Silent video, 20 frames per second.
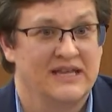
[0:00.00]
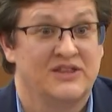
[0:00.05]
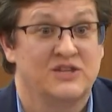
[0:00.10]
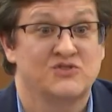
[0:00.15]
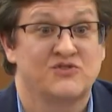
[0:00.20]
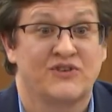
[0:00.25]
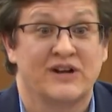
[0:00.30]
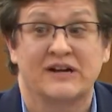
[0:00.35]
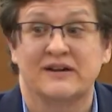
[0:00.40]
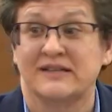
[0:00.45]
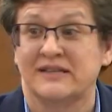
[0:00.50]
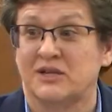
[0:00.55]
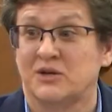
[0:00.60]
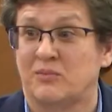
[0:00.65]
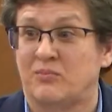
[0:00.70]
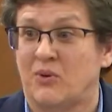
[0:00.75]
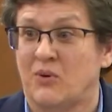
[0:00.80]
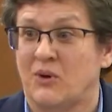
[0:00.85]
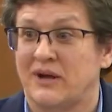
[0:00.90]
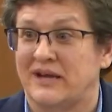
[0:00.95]
There's very
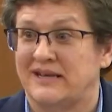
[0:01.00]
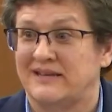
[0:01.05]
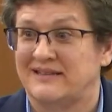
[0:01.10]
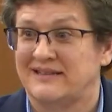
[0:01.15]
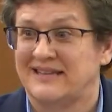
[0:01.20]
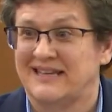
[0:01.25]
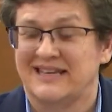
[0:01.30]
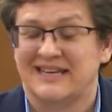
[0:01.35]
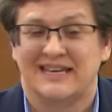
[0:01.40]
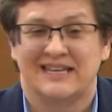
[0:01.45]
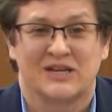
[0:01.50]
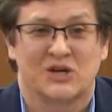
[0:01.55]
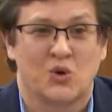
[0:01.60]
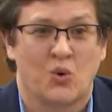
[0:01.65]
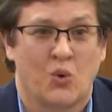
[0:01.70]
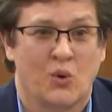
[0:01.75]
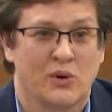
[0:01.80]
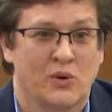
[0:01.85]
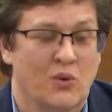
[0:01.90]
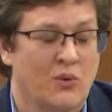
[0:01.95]
little point in a
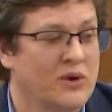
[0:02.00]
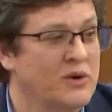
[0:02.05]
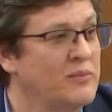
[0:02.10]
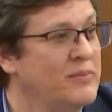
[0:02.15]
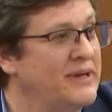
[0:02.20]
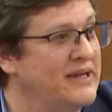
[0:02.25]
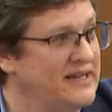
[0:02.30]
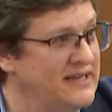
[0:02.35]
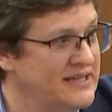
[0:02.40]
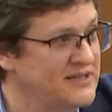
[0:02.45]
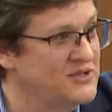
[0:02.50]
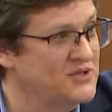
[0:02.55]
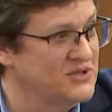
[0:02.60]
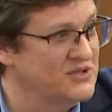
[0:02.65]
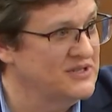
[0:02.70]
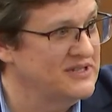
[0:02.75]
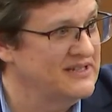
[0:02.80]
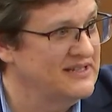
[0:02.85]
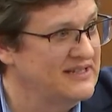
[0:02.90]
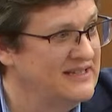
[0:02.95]
court order being
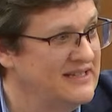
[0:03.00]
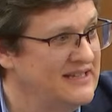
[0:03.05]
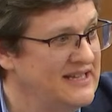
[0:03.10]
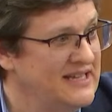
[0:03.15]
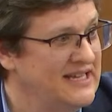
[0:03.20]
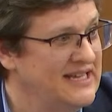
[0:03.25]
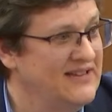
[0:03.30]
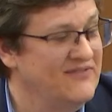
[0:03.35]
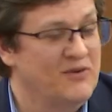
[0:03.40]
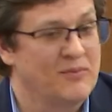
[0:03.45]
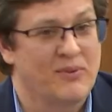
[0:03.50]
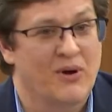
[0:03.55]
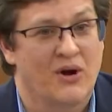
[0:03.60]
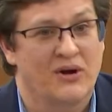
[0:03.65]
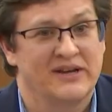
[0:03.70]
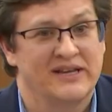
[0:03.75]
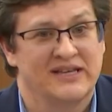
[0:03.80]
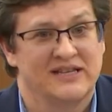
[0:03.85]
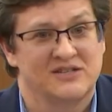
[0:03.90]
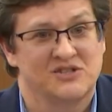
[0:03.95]
entered if a
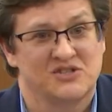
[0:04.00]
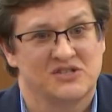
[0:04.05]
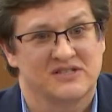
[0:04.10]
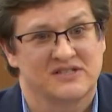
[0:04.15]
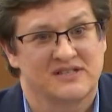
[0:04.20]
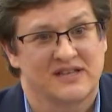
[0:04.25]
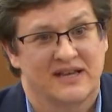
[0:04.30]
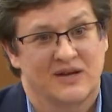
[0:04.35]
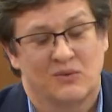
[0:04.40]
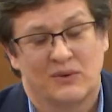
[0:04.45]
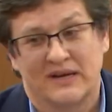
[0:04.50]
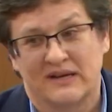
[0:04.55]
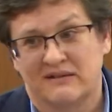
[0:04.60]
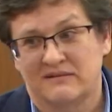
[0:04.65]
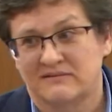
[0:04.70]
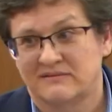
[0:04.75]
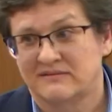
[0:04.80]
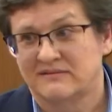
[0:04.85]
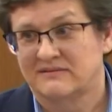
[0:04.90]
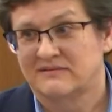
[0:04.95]
party can just say,
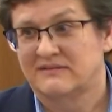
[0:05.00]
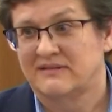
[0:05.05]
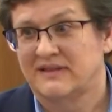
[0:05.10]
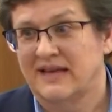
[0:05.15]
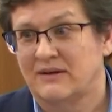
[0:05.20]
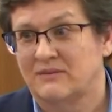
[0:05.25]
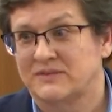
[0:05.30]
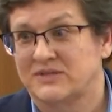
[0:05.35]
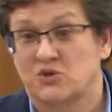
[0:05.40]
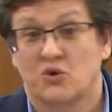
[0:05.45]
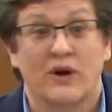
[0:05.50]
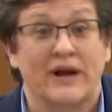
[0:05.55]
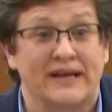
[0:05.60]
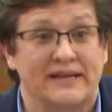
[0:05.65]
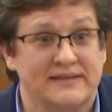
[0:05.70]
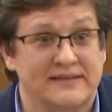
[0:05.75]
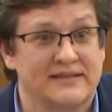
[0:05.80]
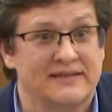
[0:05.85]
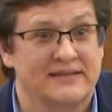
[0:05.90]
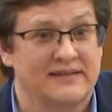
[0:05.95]
well, that was
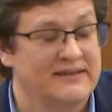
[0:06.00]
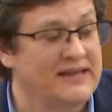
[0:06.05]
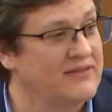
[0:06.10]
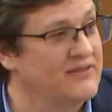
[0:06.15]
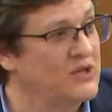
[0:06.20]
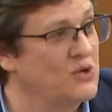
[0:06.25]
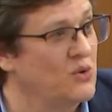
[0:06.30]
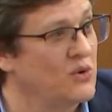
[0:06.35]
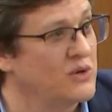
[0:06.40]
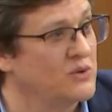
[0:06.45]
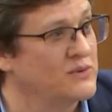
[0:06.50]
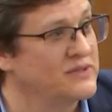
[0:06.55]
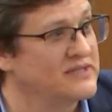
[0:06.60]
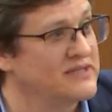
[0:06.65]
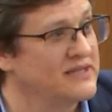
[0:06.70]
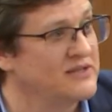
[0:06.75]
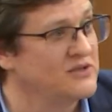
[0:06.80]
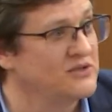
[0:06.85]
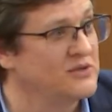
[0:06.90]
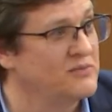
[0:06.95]
great that the order was
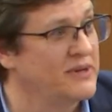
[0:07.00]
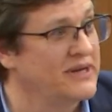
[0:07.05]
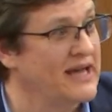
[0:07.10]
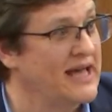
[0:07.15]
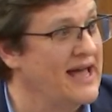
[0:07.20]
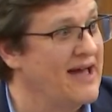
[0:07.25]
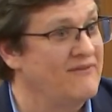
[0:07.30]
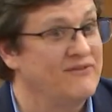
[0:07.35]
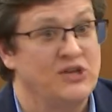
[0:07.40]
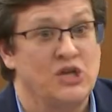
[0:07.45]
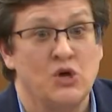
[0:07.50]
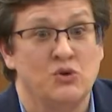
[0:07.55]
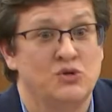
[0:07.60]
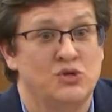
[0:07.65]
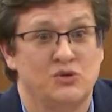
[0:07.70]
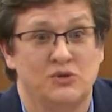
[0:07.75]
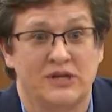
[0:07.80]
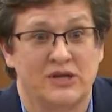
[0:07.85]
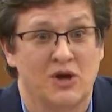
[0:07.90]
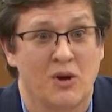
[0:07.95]
entered, but I have no
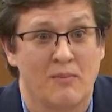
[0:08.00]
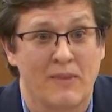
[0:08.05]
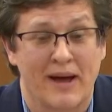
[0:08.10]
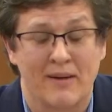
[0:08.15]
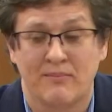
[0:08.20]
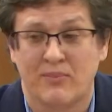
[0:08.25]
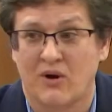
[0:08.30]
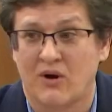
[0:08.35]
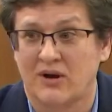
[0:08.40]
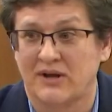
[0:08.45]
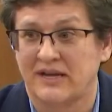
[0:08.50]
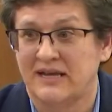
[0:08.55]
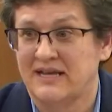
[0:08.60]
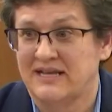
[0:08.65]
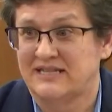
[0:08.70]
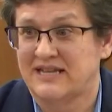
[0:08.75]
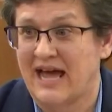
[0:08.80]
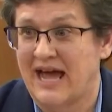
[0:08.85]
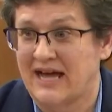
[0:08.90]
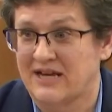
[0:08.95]
duty on my part
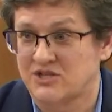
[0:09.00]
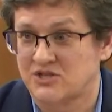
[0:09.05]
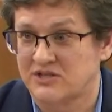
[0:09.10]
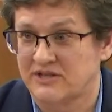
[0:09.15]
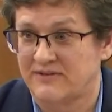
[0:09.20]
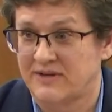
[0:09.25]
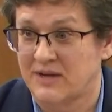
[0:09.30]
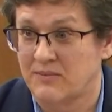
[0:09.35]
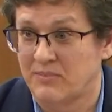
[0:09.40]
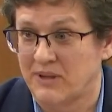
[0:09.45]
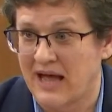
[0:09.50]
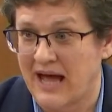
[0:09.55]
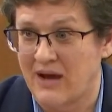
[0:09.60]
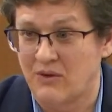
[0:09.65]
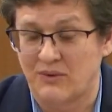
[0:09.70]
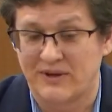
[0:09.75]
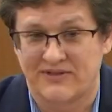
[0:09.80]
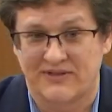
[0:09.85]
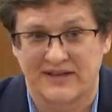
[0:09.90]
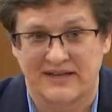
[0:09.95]
to actually comply
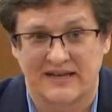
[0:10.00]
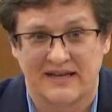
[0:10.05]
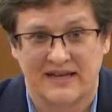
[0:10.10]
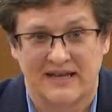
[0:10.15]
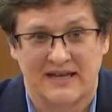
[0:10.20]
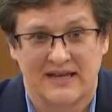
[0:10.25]
with it.